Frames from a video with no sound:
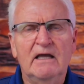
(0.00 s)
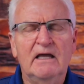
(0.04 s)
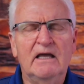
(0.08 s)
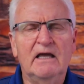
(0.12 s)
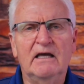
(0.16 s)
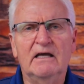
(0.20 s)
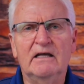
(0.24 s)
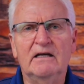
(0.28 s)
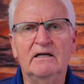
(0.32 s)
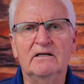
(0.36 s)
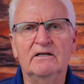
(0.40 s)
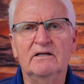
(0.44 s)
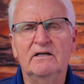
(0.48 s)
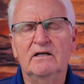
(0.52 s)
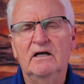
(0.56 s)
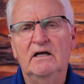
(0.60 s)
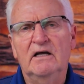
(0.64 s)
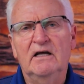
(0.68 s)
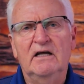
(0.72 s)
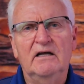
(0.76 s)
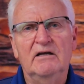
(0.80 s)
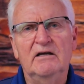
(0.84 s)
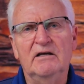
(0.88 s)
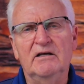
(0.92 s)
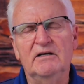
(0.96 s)
But
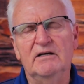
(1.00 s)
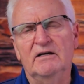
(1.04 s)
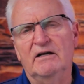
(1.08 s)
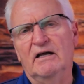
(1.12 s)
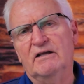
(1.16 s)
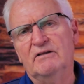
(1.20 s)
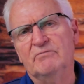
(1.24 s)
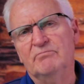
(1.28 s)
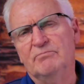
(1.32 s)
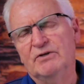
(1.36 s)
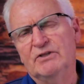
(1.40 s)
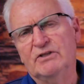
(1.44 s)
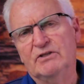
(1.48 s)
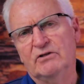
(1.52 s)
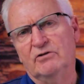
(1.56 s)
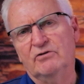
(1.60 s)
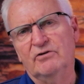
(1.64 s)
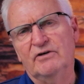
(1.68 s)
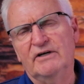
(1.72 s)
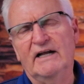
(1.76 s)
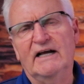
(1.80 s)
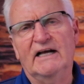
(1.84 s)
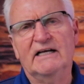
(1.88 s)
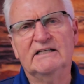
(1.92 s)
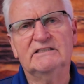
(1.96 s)
the
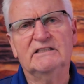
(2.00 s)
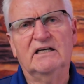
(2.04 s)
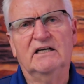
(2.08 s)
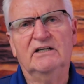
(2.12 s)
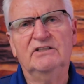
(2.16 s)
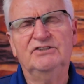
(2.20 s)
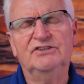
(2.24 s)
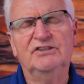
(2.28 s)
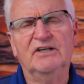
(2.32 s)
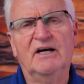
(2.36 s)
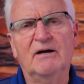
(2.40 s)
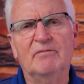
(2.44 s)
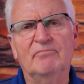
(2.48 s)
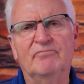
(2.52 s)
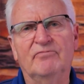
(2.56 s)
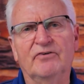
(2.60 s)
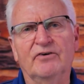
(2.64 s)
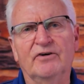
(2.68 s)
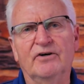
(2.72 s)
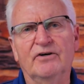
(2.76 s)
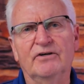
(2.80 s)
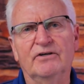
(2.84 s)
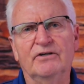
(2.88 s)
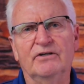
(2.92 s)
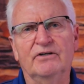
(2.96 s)
Lord has a job
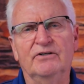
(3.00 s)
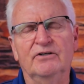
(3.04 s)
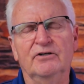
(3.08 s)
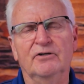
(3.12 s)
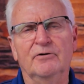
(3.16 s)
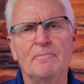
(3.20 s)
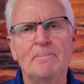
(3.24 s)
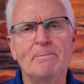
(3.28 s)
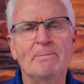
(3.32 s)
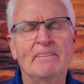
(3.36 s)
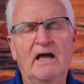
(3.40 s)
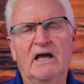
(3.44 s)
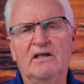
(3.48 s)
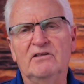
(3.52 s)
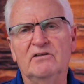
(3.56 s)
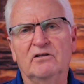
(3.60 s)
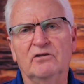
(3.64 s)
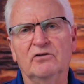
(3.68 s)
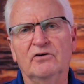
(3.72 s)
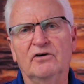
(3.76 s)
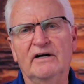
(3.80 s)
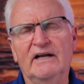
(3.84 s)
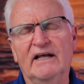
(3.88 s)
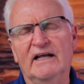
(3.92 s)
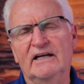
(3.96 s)
for her to do. And the
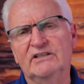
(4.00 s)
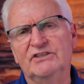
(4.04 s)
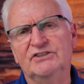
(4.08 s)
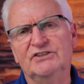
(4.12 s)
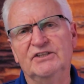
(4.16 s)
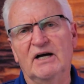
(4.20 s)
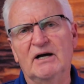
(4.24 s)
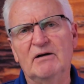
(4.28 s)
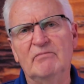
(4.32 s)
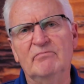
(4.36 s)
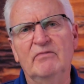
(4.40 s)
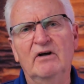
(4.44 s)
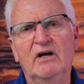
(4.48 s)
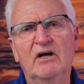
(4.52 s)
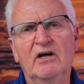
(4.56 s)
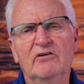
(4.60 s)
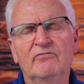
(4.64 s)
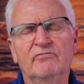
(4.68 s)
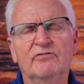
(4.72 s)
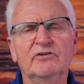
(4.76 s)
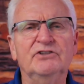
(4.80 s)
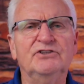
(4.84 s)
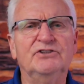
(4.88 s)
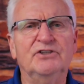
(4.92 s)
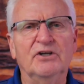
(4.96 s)
Lord had a job
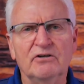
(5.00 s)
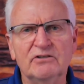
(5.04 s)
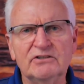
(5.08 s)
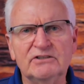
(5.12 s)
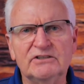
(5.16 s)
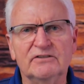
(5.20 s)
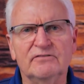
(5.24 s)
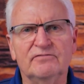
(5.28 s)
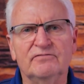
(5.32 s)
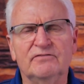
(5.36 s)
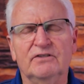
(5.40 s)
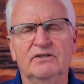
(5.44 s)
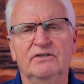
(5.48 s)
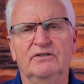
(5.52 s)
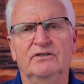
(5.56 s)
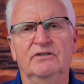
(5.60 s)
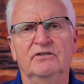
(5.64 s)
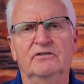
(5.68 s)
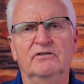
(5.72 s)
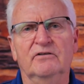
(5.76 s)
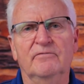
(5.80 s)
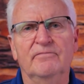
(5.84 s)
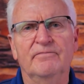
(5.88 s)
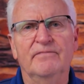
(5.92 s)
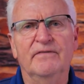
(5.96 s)
for Joseph to
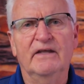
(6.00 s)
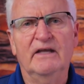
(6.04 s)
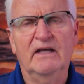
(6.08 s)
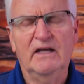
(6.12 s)
do.